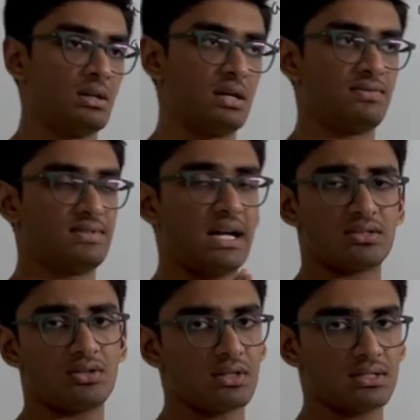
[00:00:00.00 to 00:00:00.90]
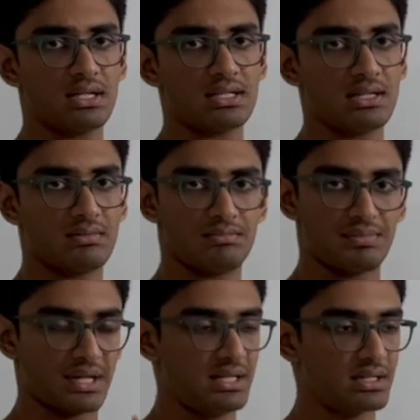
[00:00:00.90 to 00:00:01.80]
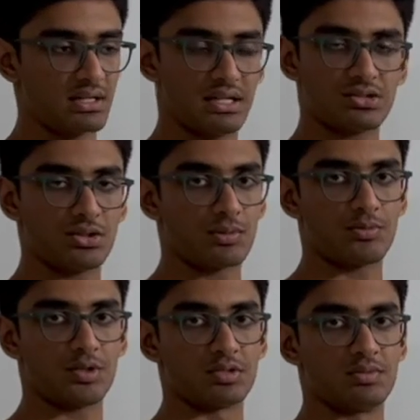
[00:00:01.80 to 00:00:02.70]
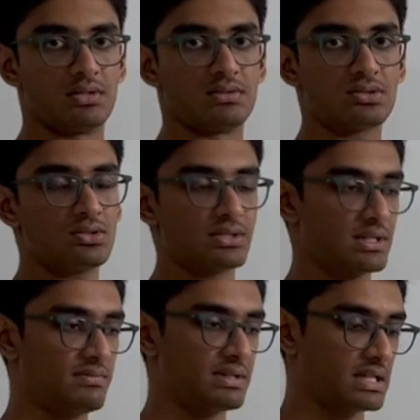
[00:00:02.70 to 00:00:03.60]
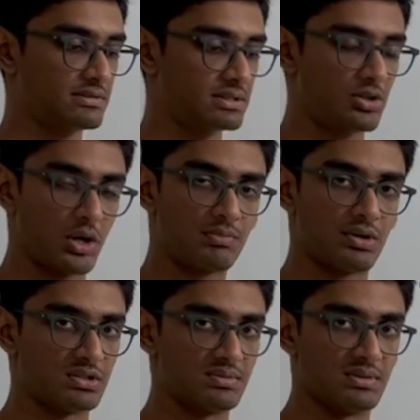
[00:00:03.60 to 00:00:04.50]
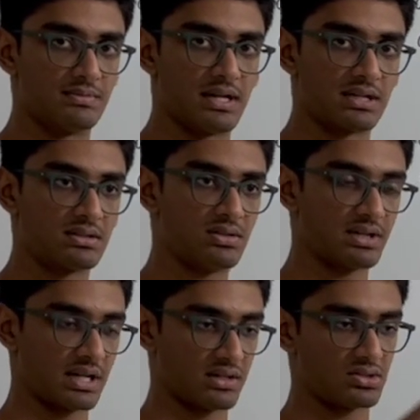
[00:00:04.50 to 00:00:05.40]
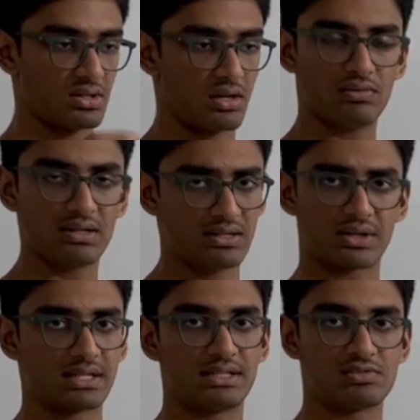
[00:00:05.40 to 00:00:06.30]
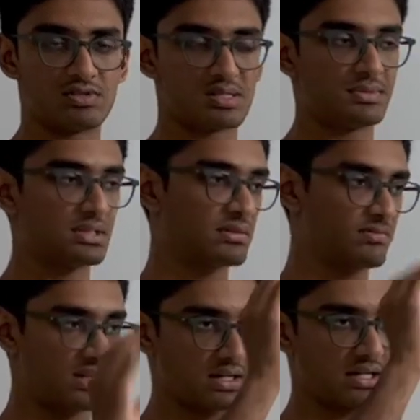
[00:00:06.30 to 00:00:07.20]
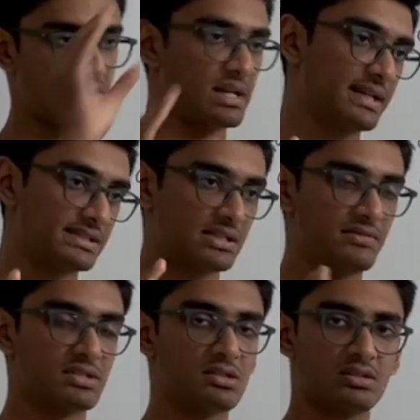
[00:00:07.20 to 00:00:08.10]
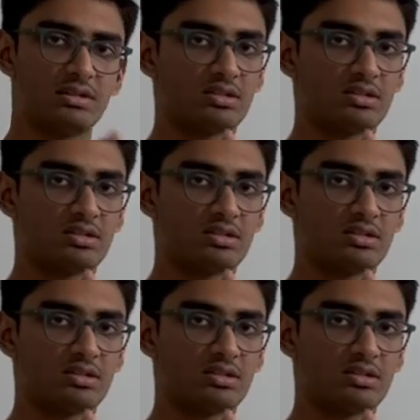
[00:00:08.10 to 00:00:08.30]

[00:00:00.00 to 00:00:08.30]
If that's not there, then print it's not possible. So okay, we covered not possible part. Okay, so now okay, this which means that we'll get to the next tree, which is it's